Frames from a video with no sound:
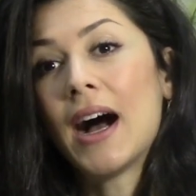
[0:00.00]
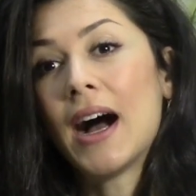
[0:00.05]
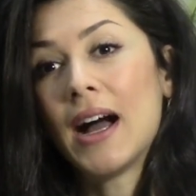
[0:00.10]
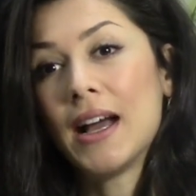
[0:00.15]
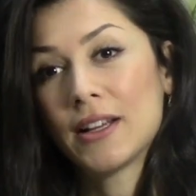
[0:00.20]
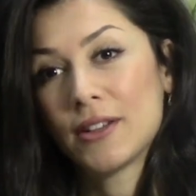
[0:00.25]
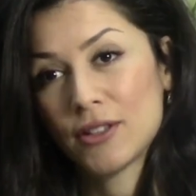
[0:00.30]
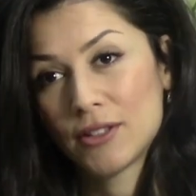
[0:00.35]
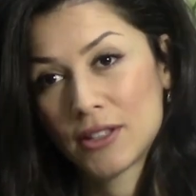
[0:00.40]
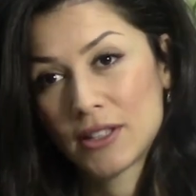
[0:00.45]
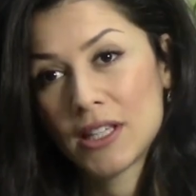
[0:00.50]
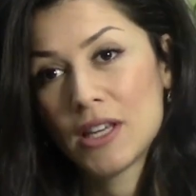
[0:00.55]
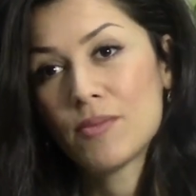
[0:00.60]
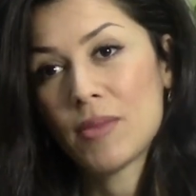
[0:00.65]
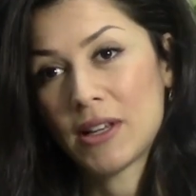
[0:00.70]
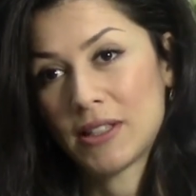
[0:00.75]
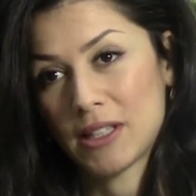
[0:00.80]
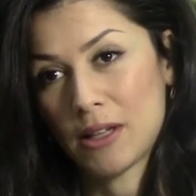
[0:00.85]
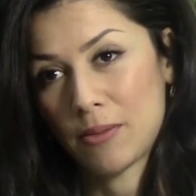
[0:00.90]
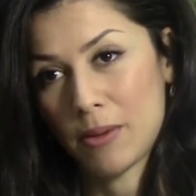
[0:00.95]
I could see
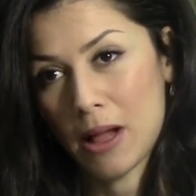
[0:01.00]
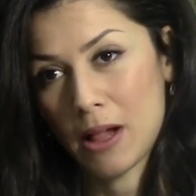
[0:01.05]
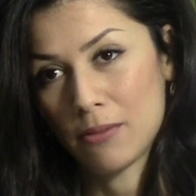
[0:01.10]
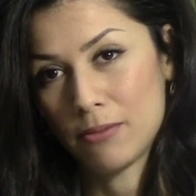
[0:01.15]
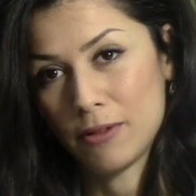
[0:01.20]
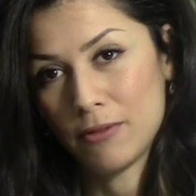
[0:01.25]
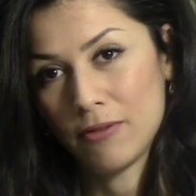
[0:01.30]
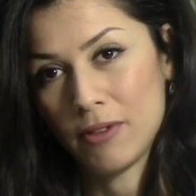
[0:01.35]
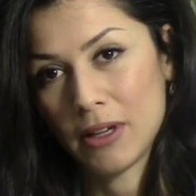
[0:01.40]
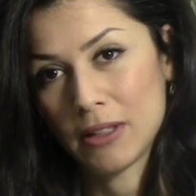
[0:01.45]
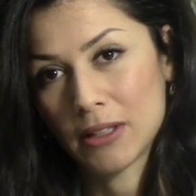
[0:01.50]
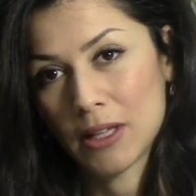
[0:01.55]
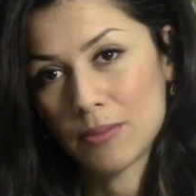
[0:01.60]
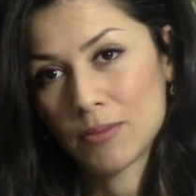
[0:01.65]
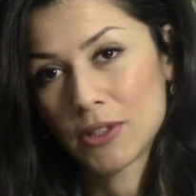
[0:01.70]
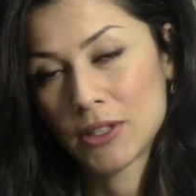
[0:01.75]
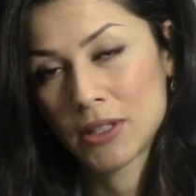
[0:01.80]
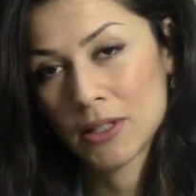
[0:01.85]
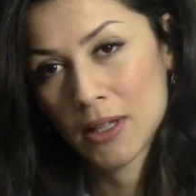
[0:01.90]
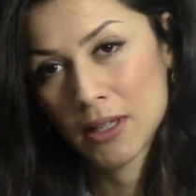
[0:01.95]
myself helping
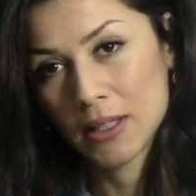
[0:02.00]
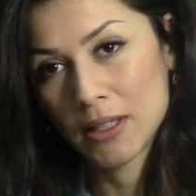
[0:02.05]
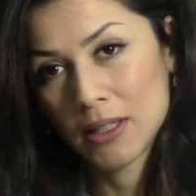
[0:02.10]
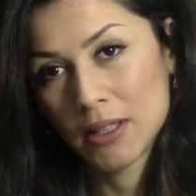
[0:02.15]
victims